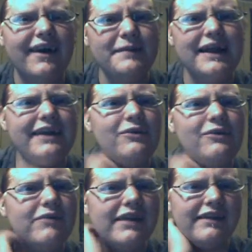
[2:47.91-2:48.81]
I mean, I
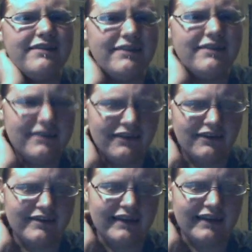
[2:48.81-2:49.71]
don't really listen to
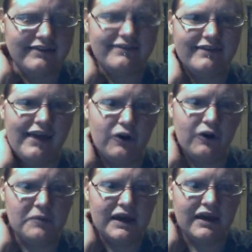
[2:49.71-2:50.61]
songs that
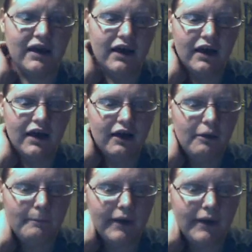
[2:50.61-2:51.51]
scare me,
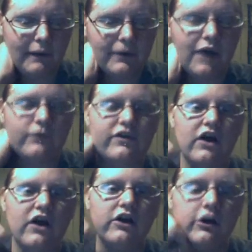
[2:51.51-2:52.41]
but when I was
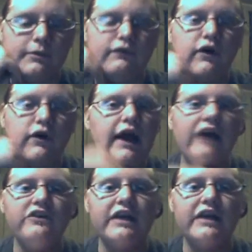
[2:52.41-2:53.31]
younger, before I
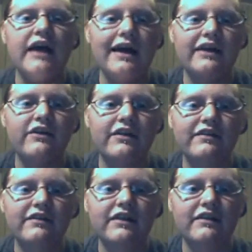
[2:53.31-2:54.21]
actually got into
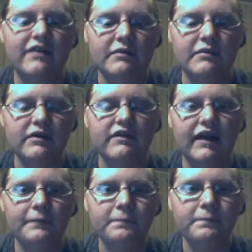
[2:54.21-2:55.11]
listening to them all the
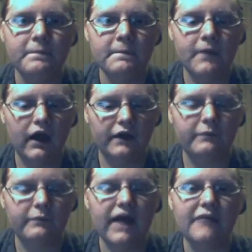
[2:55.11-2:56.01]
time, the
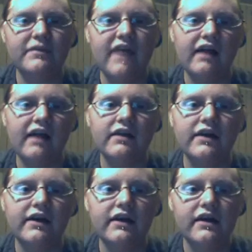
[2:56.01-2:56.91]
band
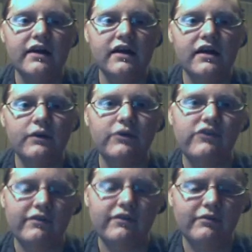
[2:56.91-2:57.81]
Metallica,
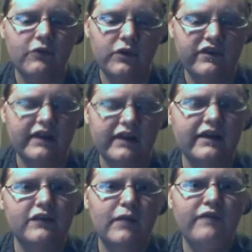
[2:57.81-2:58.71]
which coincidentally
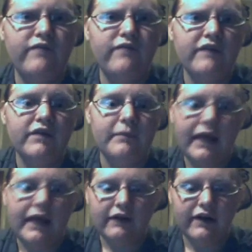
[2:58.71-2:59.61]
is my favorite
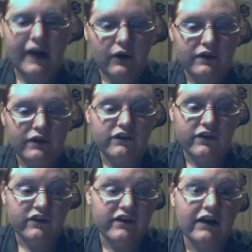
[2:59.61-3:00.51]
band right now, and the
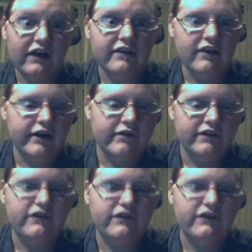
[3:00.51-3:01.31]
scariest song I ever listened